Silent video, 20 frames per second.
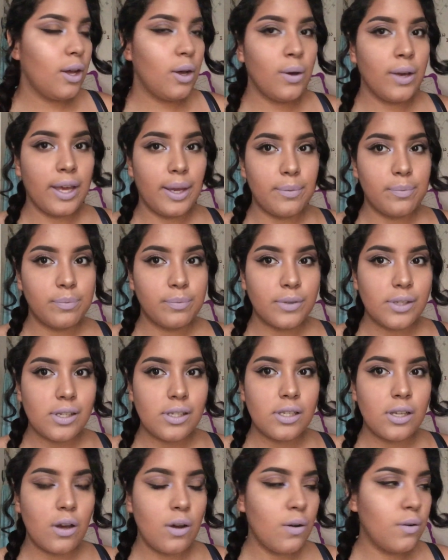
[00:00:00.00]
Okay,
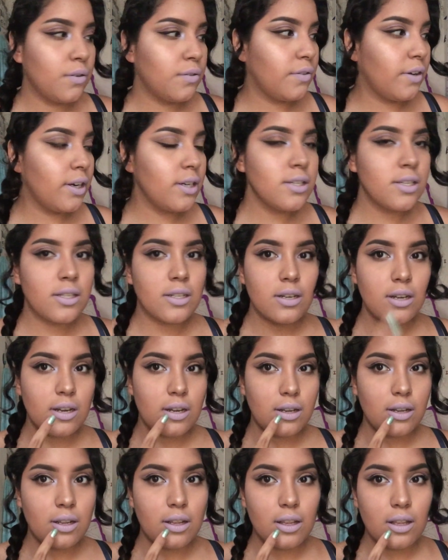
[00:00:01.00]
so first,
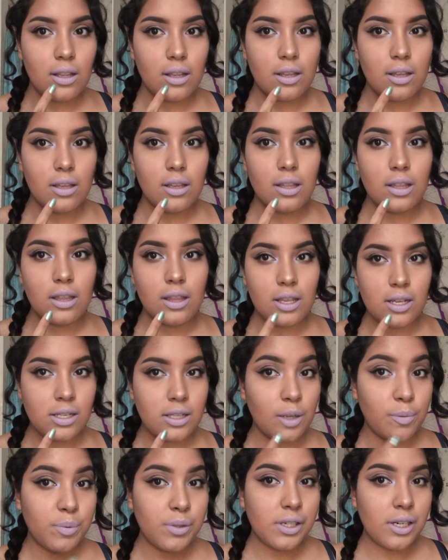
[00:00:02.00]

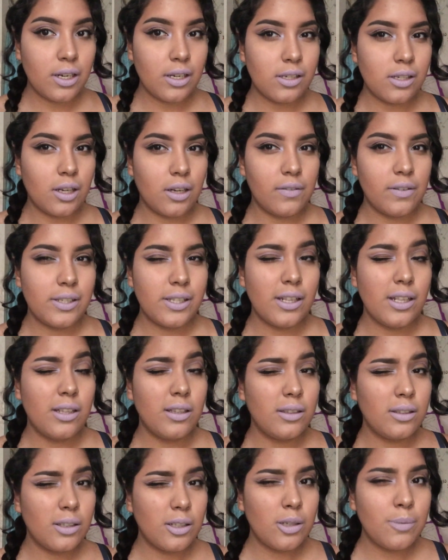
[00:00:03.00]
this lipstick is obviously a
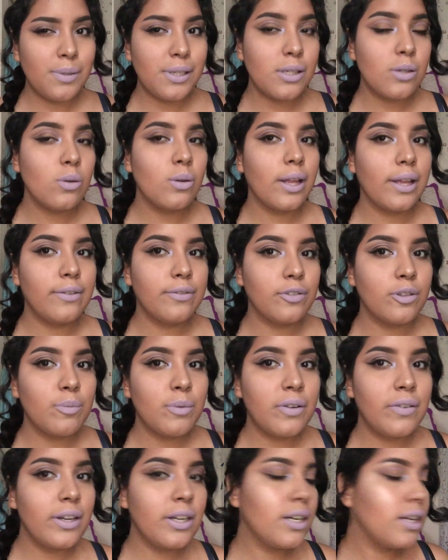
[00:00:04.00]
little bit too light for
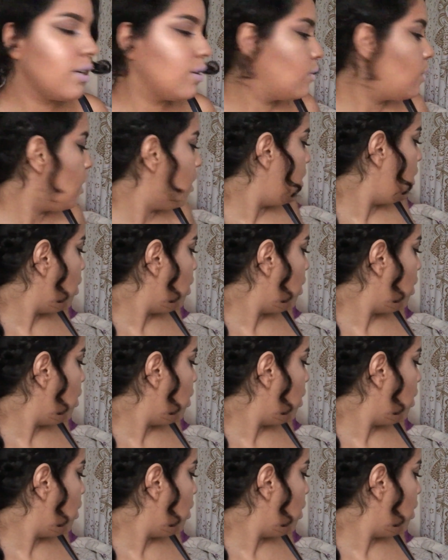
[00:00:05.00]
me right now.